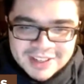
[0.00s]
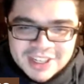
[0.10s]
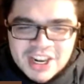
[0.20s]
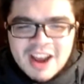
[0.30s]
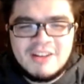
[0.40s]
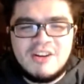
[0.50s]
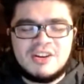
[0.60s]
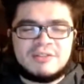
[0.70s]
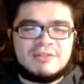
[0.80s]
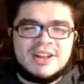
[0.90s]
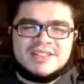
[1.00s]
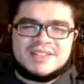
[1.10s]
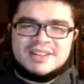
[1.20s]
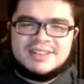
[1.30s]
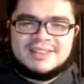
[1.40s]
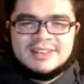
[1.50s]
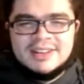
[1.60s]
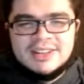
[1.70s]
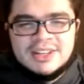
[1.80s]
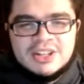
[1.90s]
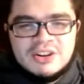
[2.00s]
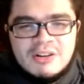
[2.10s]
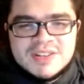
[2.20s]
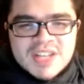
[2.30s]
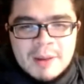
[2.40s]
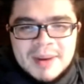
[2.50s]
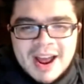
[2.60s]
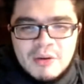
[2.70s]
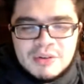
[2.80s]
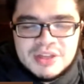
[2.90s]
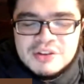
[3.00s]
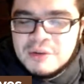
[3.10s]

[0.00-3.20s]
You know how all your friends, you know, they're always coming out with new,